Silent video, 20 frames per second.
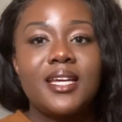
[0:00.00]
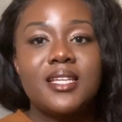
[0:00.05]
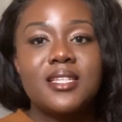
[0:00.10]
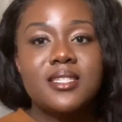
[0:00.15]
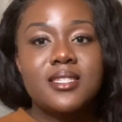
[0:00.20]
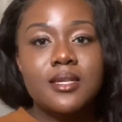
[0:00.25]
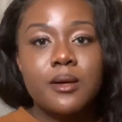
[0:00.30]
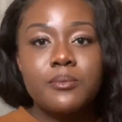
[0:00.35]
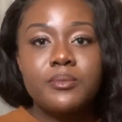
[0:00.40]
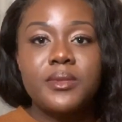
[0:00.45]

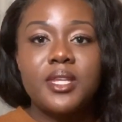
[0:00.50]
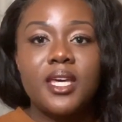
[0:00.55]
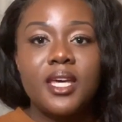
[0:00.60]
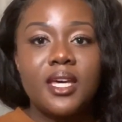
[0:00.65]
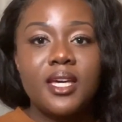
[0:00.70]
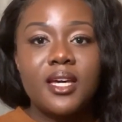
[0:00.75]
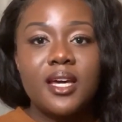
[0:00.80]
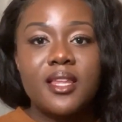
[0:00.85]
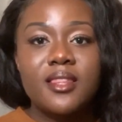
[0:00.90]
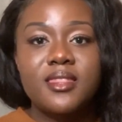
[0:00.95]
it's
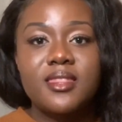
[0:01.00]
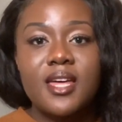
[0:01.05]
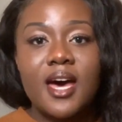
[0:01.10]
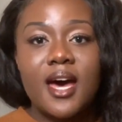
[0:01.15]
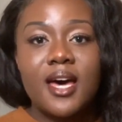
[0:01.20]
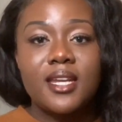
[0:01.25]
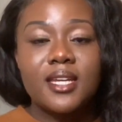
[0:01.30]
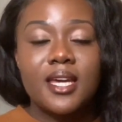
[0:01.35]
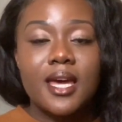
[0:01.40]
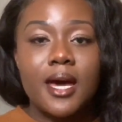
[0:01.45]
something
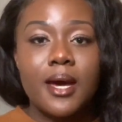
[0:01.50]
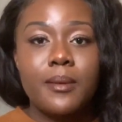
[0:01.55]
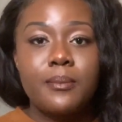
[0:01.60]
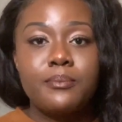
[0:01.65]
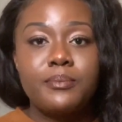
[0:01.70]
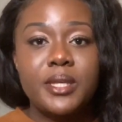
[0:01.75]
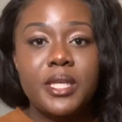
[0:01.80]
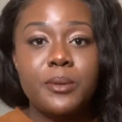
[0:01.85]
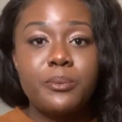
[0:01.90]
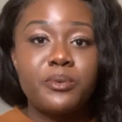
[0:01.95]
that
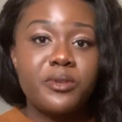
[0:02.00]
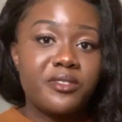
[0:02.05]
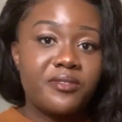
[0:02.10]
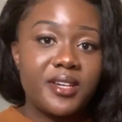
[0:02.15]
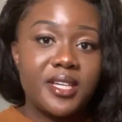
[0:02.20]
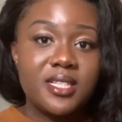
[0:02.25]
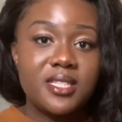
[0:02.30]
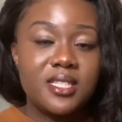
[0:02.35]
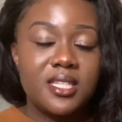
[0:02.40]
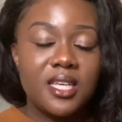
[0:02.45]
can be
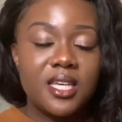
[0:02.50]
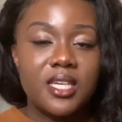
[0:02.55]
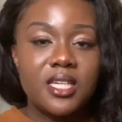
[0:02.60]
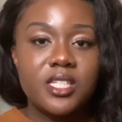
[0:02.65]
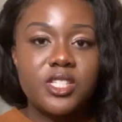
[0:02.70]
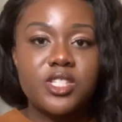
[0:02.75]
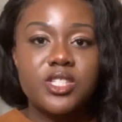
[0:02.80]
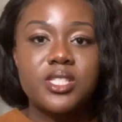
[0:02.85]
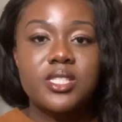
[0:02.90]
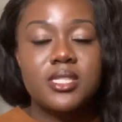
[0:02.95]

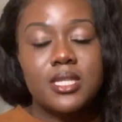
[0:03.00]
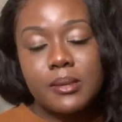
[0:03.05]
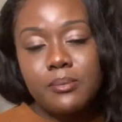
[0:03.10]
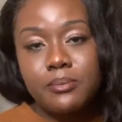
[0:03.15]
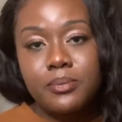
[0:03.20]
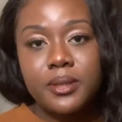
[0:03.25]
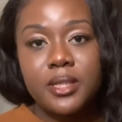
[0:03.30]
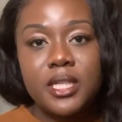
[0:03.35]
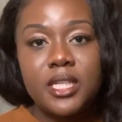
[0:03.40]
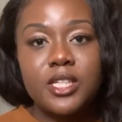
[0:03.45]
prevented
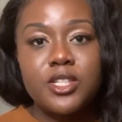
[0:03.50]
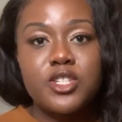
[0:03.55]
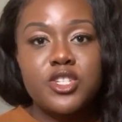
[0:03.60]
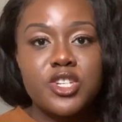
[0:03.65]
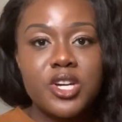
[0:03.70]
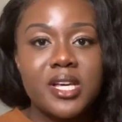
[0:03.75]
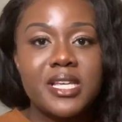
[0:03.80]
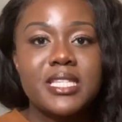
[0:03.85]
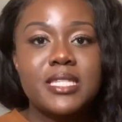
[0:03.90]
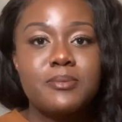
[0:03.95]
simply
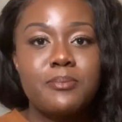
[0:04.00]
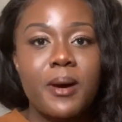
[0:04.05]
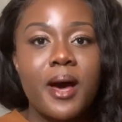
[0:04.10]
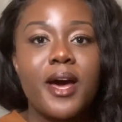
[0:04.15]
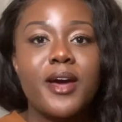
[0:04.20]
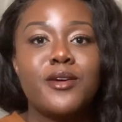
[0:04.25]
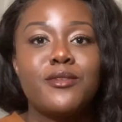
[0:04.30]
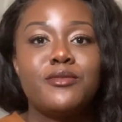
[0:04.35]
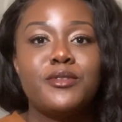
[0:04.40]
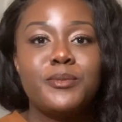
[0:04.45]
just
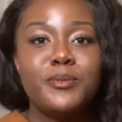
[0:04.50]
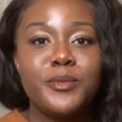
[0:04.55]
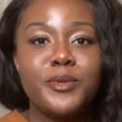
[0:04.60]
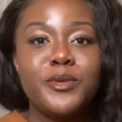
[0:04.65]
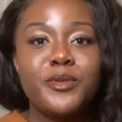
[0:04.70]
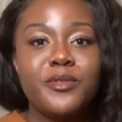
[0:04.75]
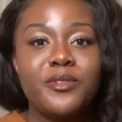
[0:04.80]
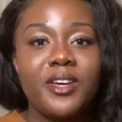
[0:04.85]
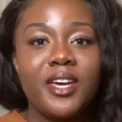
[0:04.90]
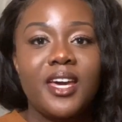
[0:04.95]
by
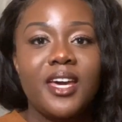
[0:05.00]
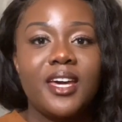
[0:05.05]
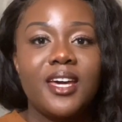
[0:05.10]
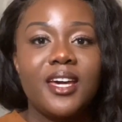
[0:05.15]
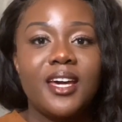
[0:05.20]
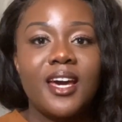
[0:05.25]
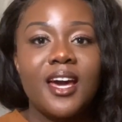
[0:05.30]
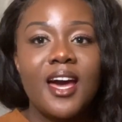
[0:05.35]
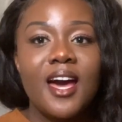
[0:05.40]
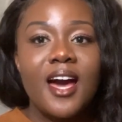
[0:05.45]

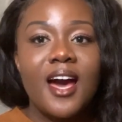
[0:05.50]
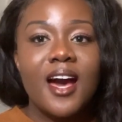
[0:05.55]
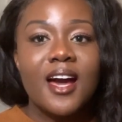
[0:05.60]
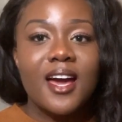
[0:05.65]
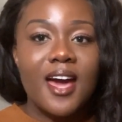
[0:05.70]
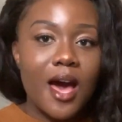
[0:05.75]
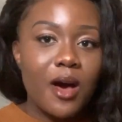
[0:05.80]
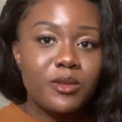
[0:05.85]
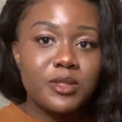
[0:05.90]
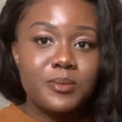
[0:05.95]
removing
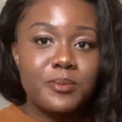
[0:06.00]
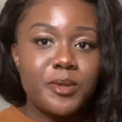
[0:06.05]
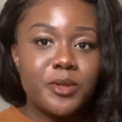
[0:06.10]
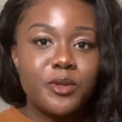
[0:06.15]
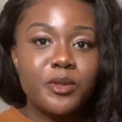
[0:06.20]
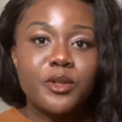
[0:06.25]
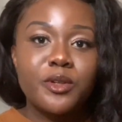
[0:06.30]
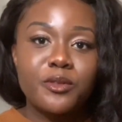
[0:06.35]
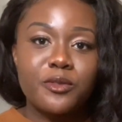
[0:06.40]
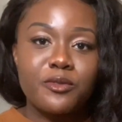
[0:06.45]
cow's
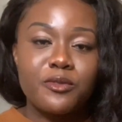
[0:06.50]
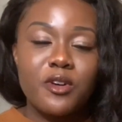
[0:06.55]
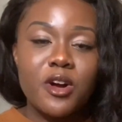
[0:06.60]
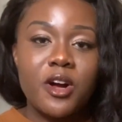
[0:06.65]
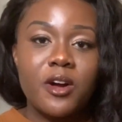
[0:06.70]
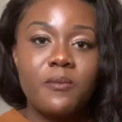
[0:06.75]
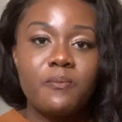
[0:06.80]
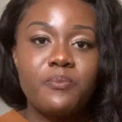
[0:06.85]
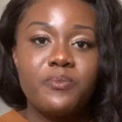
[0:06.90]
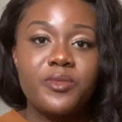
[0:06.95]
milk
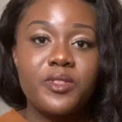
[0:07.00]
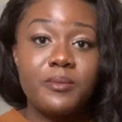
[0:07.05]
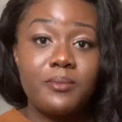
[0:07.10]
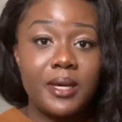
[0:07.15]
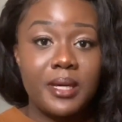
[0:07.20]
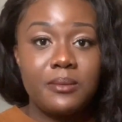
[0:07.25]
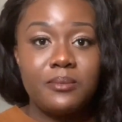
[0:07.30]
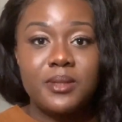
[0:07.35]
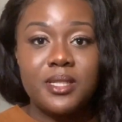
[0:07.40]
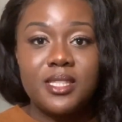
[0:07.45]
from the
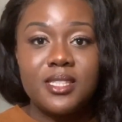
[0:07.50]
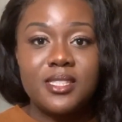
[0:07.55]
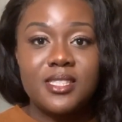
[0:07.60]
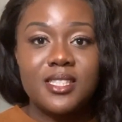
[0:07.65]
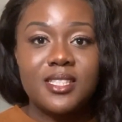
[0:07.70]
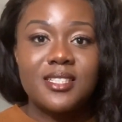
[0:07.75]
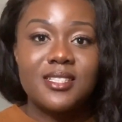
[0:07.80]
baby's